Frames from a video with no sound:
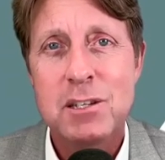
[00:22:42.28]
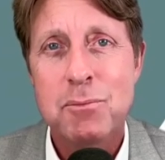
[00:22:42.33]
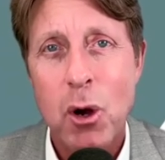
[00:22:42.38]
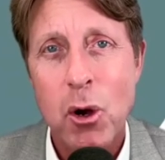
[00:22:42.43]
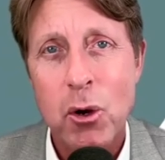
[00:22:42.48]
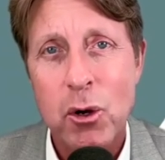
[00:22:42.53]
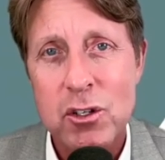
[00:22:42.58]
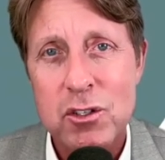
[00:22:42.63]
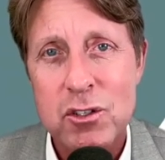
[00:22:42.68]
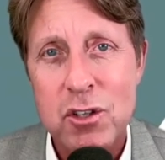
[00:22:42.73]

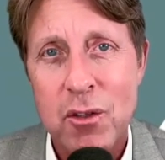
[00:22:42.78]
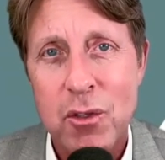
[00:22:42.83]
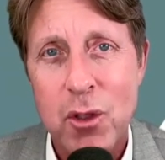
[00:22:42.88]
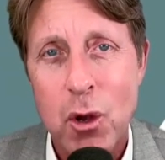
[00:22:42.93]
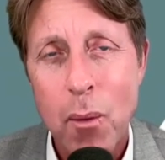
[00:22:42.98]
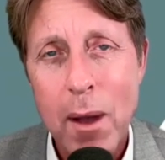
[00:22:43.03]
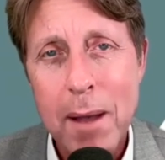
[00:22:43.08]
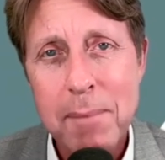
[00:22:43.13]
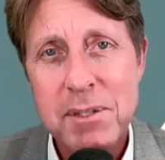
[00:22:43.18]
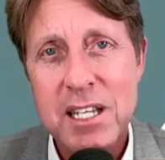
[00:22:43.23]
brokers on their
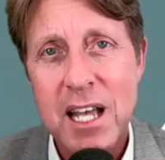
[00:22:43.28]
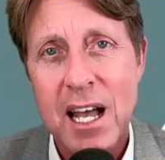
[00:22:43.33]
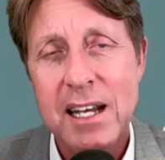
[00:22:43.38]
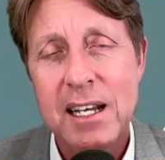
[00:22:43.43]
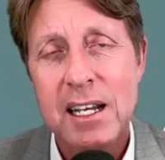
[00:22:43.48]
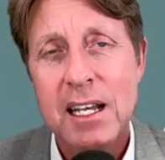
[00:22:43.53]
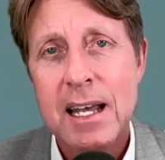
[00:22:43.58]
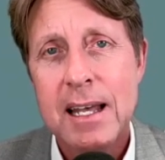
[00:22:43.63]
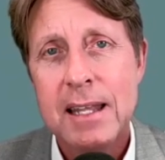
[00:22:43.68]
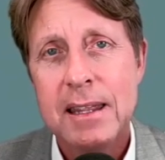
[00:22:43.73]
website,
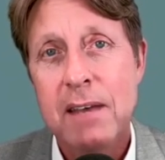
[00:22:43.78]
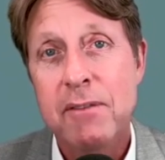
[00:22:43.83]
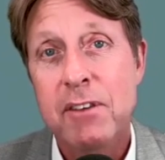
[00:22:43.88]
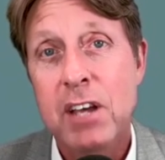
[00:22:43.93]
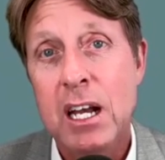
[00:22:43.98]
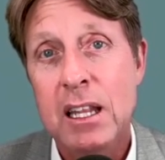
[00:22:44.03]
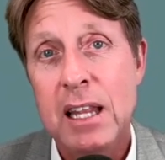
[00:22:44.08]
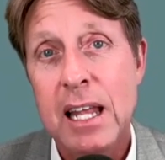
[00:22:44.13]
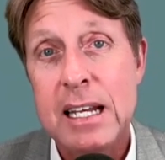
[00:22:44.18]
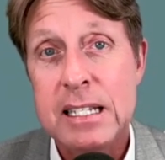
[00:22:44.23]
they've
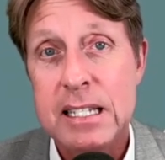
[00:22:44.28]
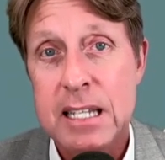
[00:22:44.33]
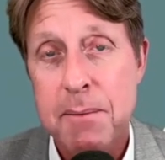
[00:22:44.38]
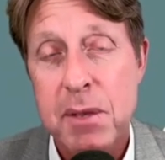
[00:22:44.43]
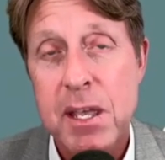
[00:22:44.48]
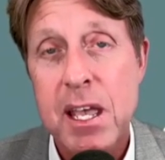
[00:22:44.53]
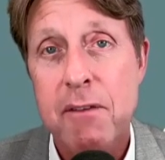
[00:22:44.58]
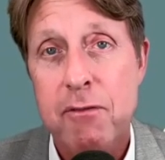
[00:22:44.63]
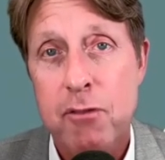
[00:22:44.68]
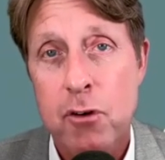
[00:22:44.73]
got a lot of
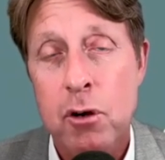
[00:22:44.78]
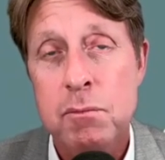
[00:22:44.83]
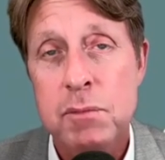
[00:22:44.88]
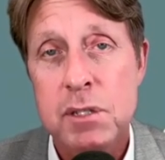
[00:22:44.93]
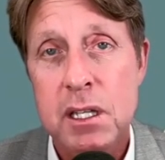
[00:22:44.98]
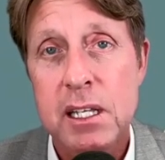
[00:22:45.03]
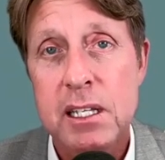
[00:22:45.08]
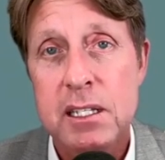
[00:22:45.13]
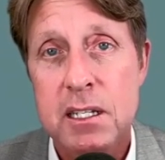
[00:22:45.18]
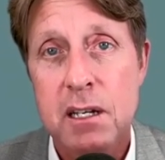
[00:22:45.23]
CPA firms
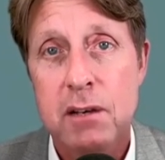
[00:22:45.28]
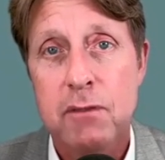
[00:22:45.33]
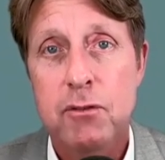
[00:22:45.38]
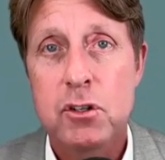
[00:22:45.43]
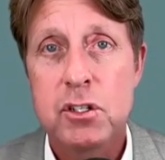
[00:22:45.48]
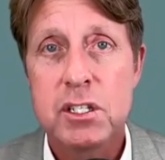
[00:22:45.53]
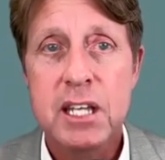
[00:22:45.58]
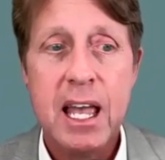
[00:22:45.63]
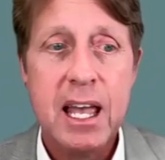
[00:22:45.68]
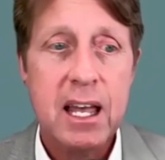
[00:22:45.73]
listed for
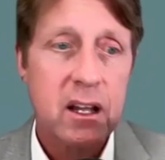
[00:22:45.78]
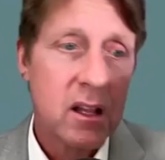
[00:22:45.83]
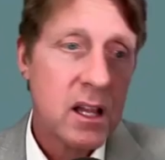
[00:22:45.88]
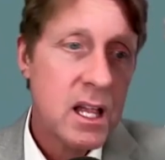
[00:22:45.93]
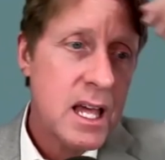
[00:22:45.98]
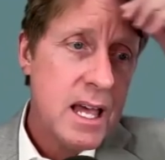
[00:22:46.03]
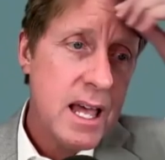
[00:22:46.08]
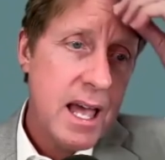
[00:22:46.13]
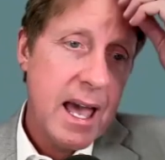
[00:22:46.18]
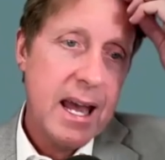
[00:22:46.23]
sale.
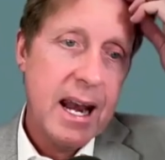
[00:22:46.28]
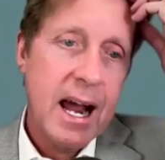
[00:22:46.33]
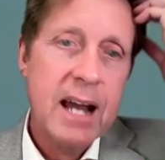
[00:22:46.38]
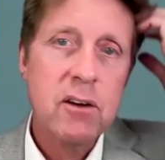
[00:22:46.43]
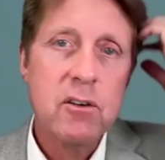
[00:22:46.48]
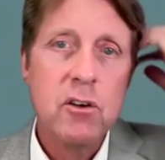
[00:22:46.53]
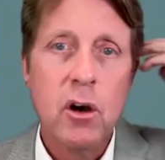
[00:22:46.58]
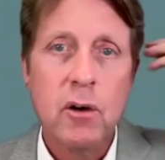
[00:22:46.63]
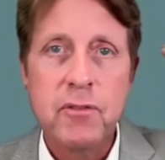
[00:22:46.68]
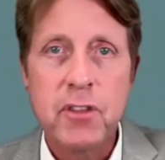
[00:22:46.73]
And I don't
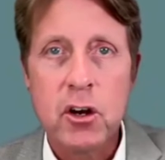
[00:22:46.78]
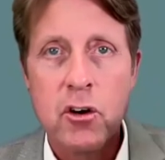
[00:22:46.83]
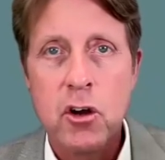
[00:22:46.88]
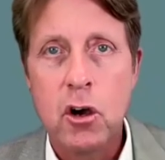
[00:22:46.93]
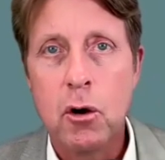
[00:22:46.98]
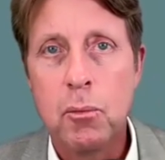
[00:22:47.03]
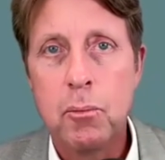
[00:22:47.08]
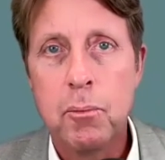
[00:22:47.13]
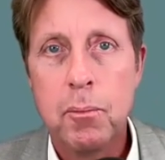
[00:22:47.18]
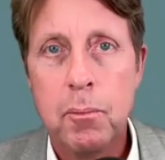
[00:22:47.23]
know if there are
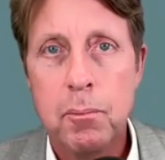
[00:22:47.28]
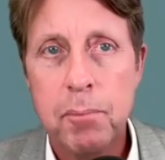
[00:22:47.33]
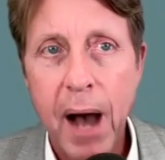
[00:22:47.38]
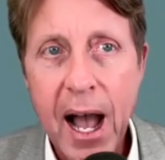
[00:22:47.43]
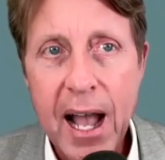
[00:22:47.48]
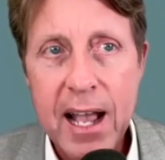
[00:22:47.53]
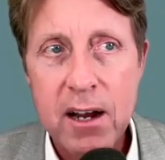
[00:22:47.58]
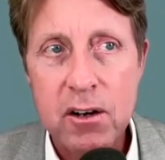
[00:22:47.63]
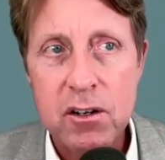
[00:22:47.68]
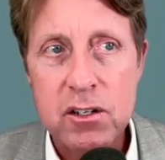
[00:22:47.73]
no
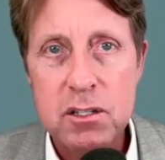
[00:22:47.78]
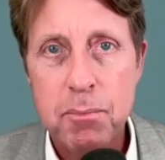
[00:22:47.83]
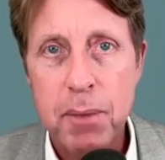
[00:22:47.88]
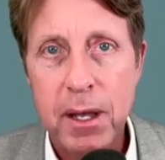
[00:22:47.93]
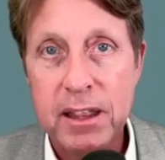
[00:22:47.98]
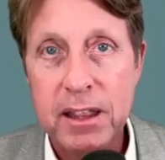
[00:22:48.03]
buyers, but